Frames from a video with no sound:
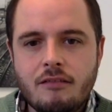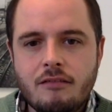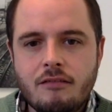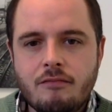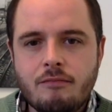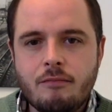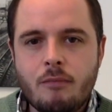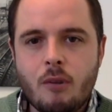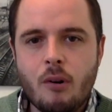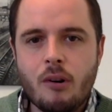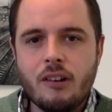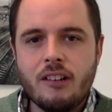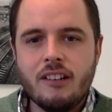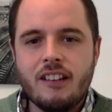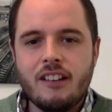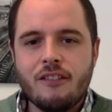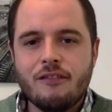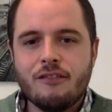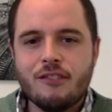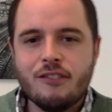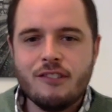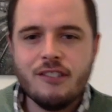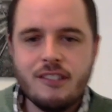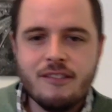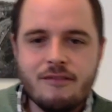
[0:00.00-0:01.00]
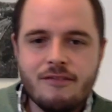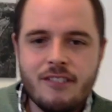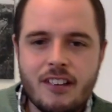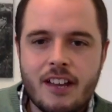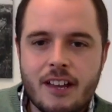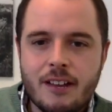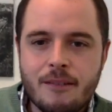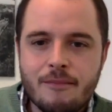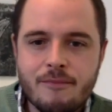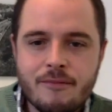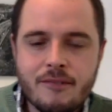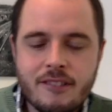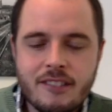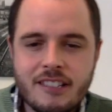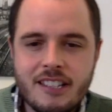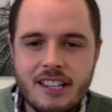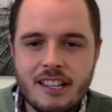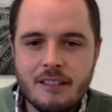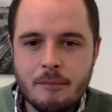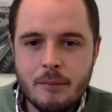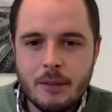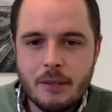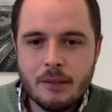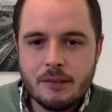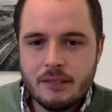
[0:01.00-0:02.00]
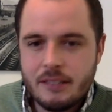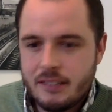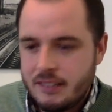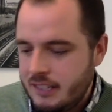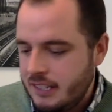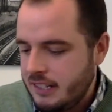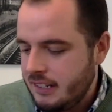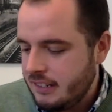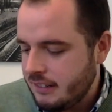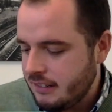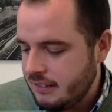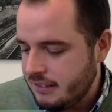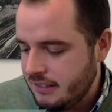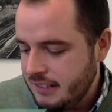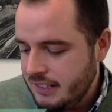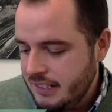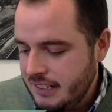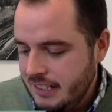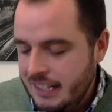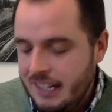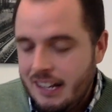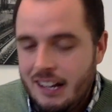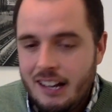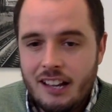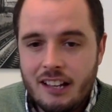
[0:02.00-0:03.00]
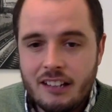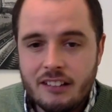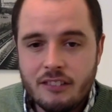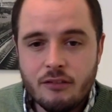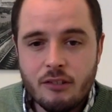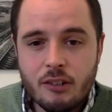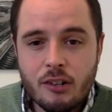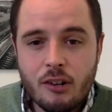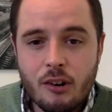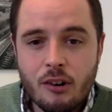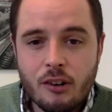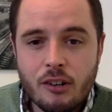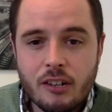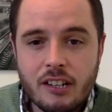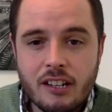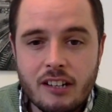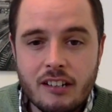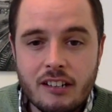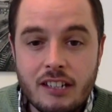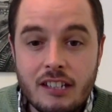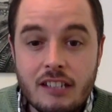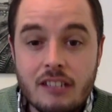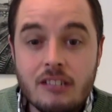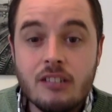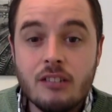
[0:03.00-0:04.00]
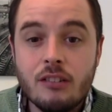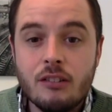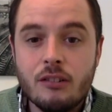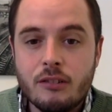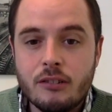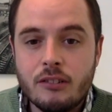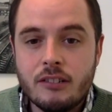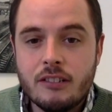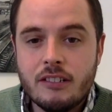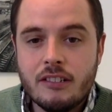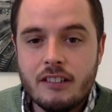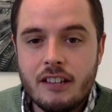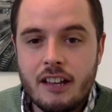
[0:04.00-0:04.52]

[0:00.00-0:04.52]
Morning everyone, it's Nick Middleton here and recording an interlude